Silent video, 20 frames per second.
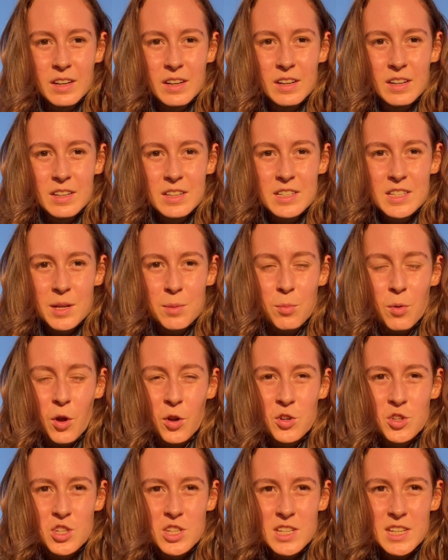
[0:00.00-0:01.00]

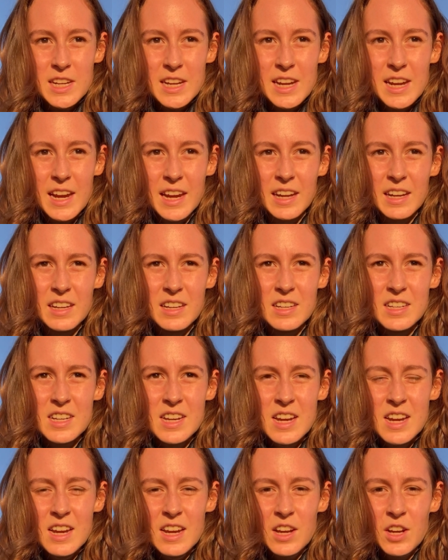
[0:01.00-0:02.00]
subconsciously and
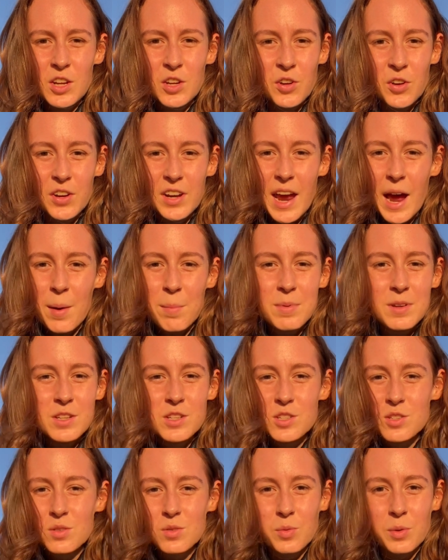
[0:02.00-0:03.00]
you know it happens
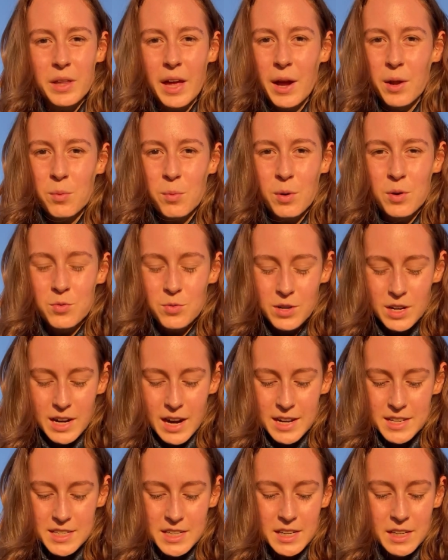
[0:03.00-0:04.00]
without one
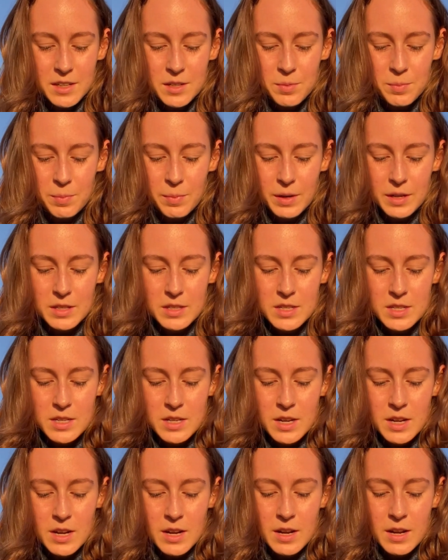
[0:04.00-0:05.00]
realizing it but
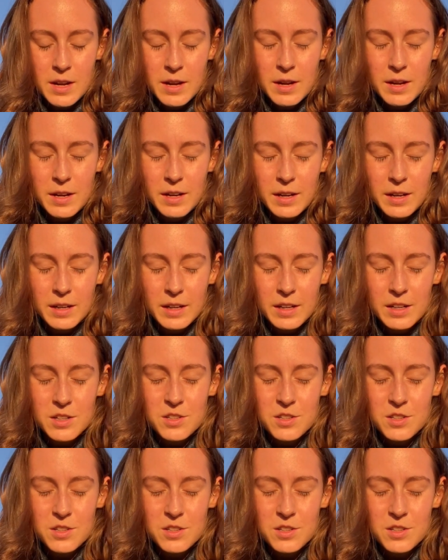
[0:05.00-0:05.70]
it is